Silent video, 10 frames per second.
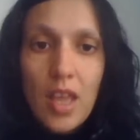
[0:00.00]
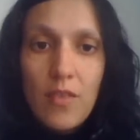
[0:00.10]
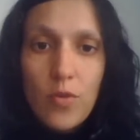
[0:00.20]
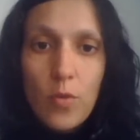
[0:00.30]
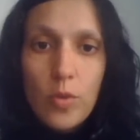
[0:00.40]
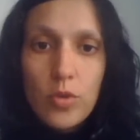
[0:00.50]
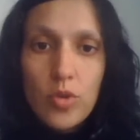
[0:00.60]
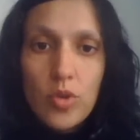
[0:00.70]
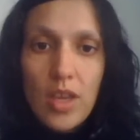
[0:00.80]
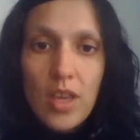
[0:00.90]
If you want to
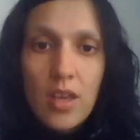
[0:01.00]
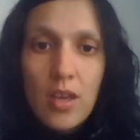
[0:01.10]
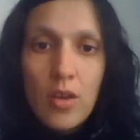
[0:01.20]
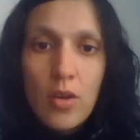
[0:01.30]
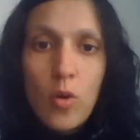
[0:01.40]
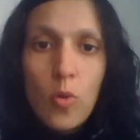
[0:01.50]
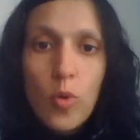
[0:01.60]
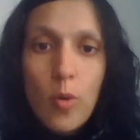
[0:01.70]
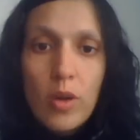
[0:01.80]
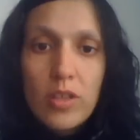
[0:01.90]
say,
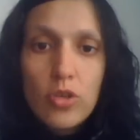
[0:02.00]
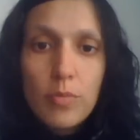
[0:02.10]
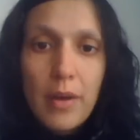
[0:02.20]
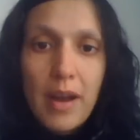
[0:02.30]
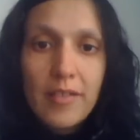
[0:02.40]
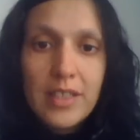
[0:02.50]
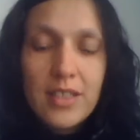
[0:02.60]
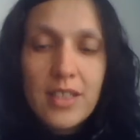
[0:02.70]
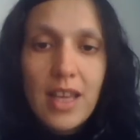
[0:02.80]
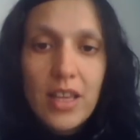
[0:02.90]
we went to
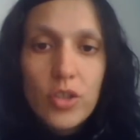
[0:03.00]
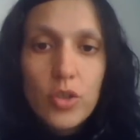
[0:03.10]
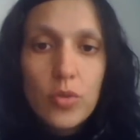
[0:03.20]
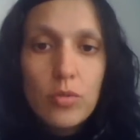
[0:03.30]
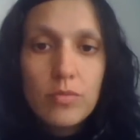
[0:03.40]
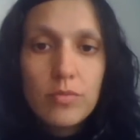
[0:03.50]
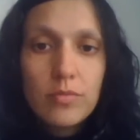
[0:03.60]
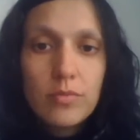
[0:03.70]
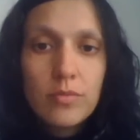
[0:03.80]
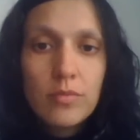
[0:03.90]
Paris, and you?
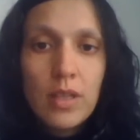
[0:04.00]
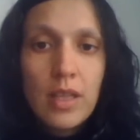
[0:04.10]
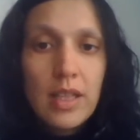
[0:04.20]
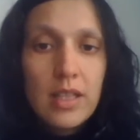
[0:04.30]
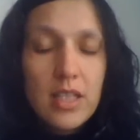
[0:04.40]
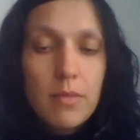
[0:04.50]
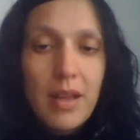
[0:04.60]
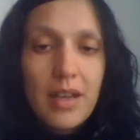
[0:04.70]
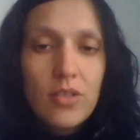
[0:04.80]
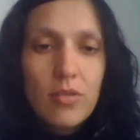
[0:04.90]
In
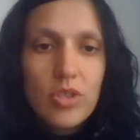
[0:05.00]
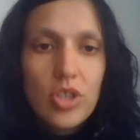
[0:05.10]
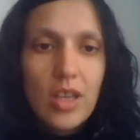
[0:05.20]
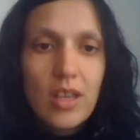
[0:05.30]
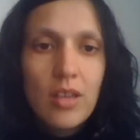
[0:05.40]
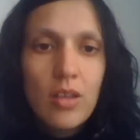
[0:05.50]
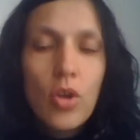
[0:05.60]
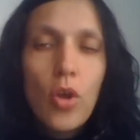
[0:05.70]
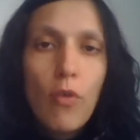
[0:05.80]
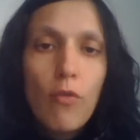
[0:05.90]
Spanish you'll say,
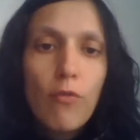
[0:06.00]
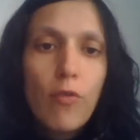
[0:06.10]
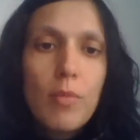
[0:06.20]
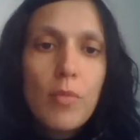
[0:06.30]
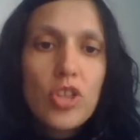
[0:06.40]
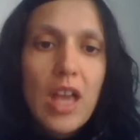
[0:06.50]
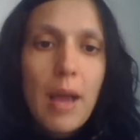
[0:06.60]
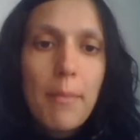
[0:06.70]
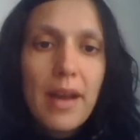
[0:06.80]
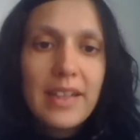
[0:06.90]
fuimos
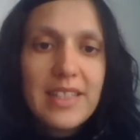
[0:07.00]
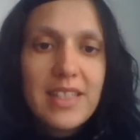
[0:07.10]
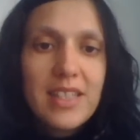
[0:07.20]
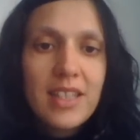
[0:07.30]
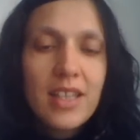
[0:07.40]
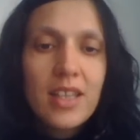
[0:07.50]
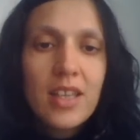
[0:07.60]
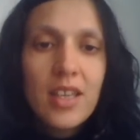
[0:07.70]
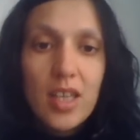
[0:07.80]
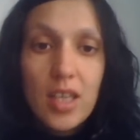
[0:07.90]
a París.
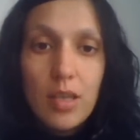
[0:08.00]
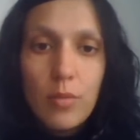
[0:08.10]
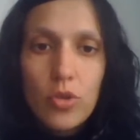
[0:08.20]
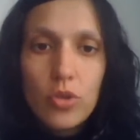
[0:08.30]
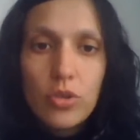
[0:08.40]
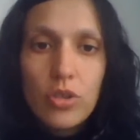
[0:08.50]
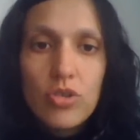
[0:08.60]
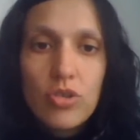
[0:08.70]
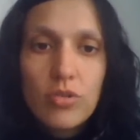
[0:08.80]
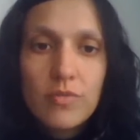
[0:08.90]
¿Y
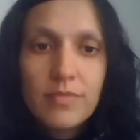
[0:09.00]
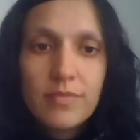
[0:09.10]
vosotros?